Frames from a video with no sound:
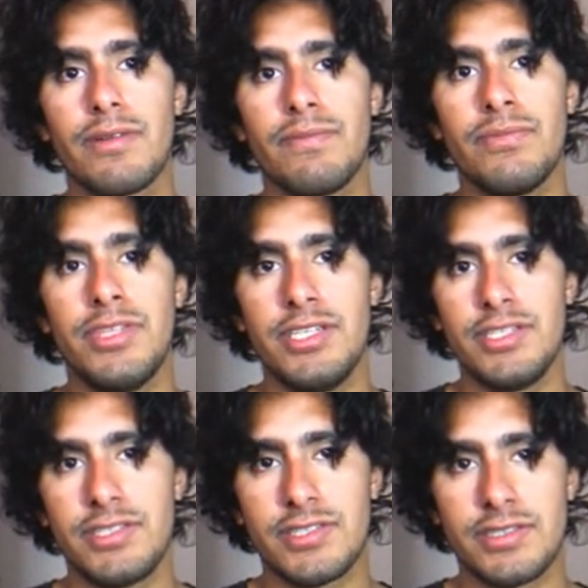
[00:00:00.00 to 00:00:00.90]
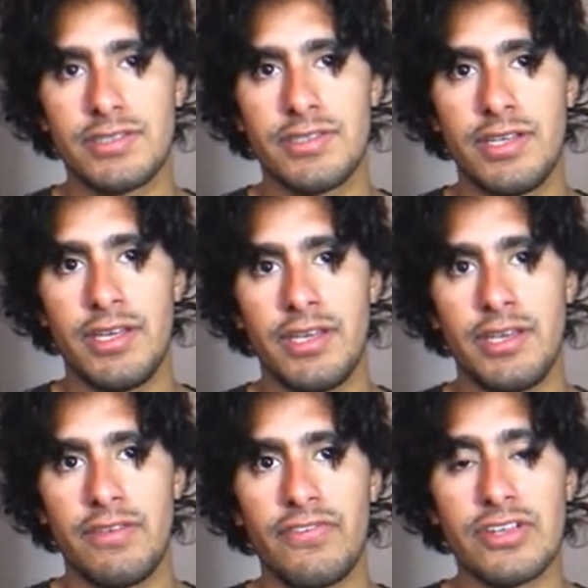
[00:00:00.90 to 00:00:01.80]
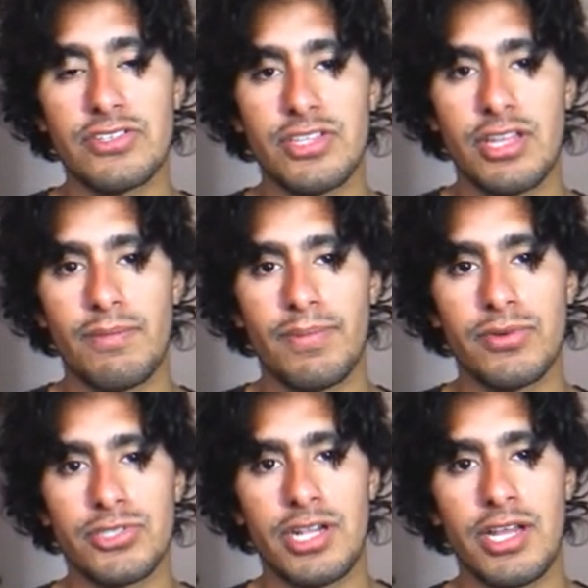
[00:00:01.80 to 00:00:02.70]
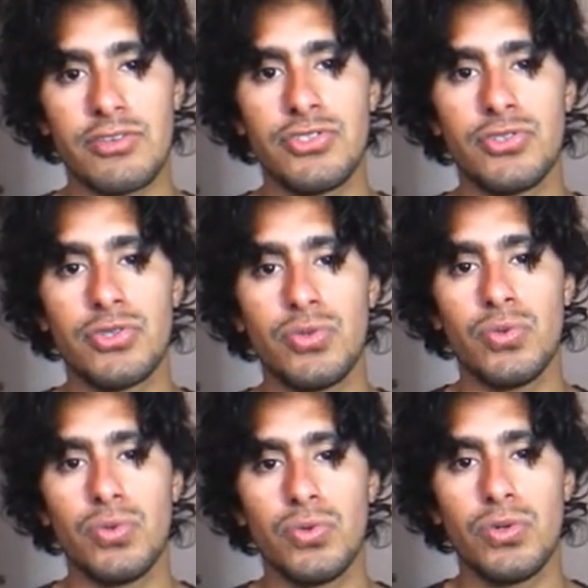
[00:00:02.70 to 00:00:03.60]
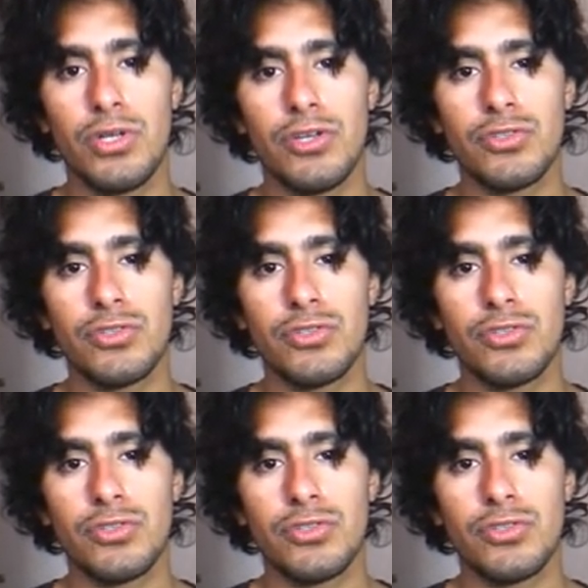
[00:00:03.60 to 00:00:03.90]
this functional approach allows you to